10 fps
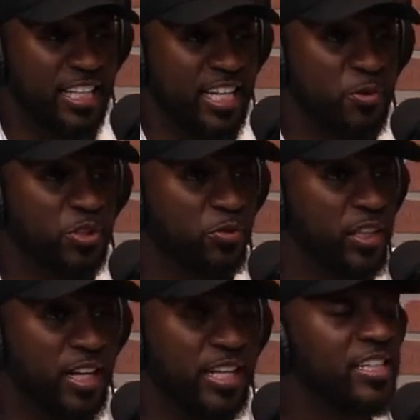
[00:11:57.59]
it was,
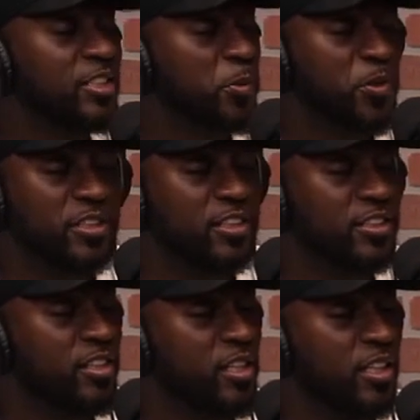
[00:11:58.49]
I think Sports
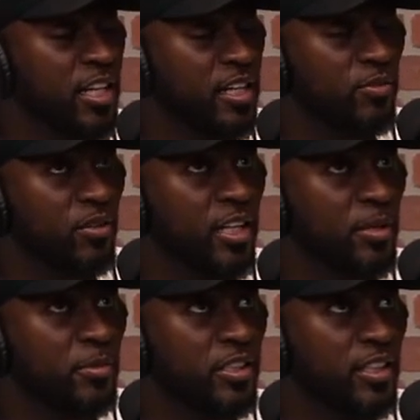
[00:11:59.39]
Illustrated
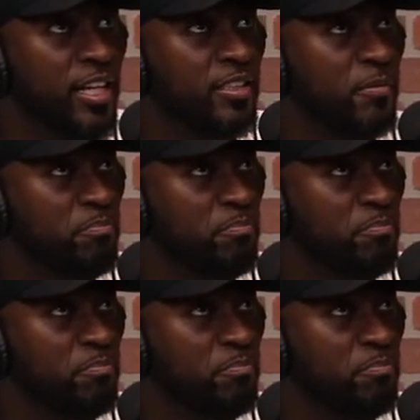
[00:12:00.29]
labeled it like the